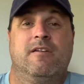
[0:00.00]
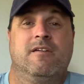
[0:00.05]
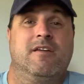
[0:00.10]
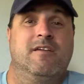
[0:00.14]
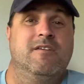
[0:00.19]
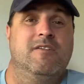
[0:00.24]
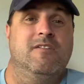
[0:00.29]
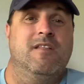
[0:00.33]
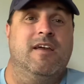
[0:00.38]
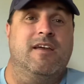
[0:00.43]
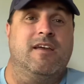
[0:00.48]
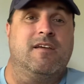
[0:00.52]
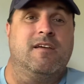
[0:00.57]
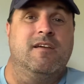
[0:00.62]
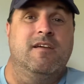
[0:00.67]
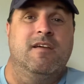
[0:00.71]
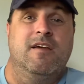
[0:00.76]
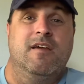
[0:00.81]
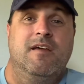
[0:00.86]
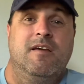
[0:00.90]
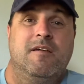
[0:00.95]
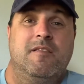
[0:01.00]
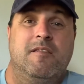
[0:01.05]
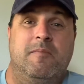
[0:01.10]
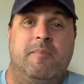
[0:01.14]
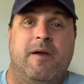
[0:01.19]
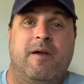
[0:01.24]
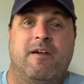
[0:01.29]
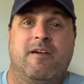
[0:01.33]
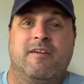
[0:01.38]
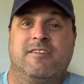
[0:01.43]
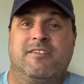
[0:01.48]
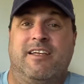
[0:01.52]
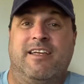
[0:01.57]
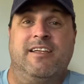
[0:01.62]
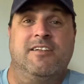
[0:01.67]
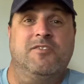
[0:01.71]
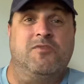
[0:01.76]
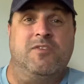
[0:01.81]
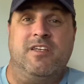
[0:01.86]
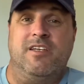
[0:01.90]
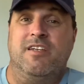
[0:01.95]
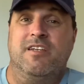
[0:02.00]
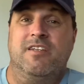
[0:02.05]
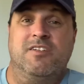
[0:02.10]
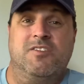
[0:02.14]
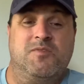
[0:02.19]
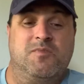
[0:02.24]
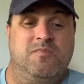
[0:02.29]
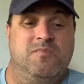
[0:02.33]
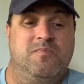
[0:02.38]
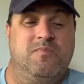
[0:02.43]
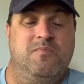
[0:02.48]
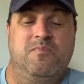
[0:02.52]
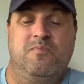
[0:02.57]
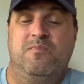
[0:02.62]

You know, like the barrier to entry is,